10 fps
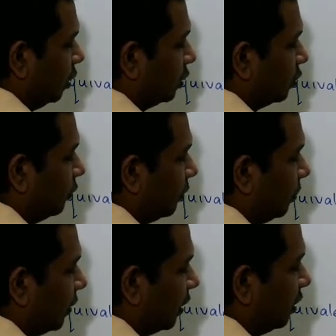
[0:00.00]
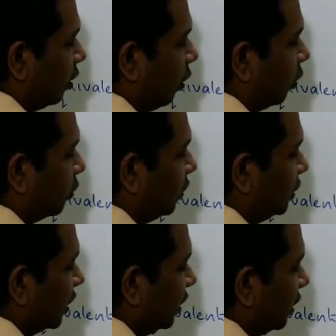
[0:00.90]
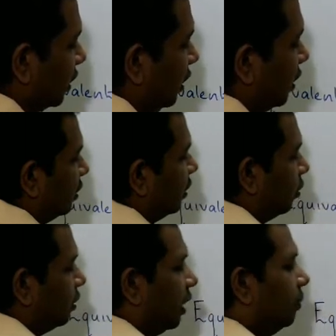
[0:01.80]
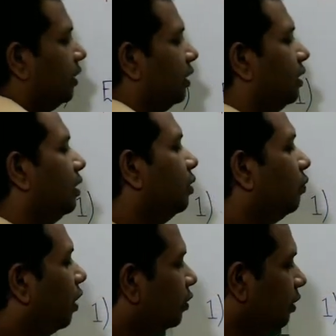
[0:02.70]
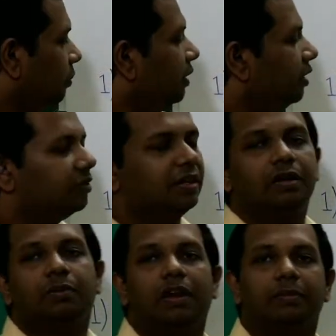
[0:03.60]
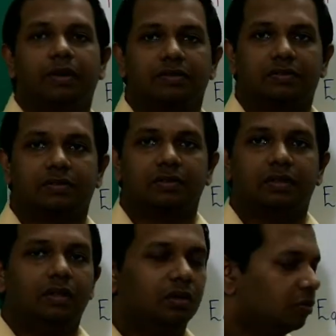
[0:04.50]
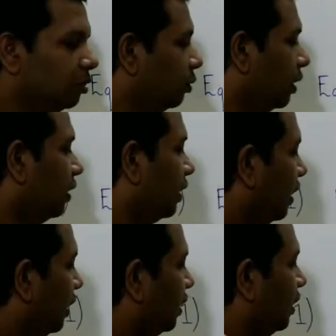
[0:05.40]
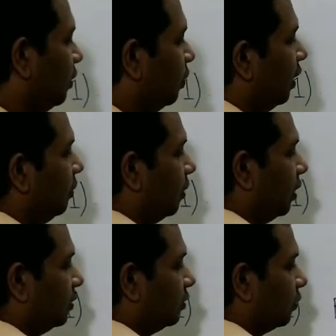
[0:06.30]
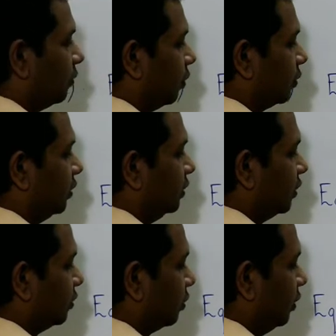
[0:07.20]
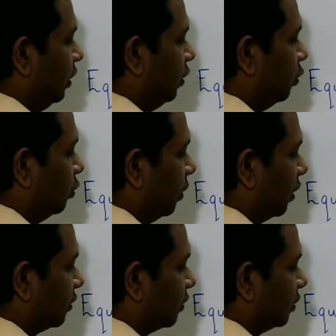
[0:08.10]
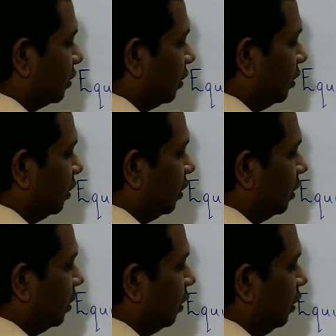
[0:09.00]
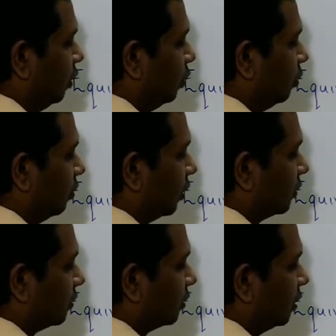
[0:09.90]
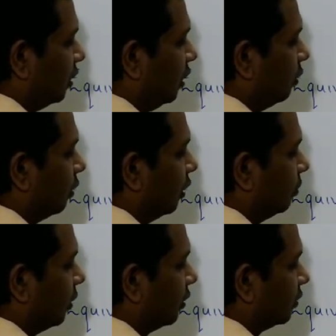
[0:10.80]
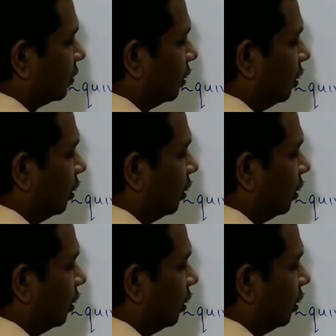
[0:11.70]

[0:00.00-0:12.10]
So if I am taking oxygen now tell me what will be its equivalent mass. So you can tell equivalent mass of oxygen so EQ mass EQ mass equivalent mass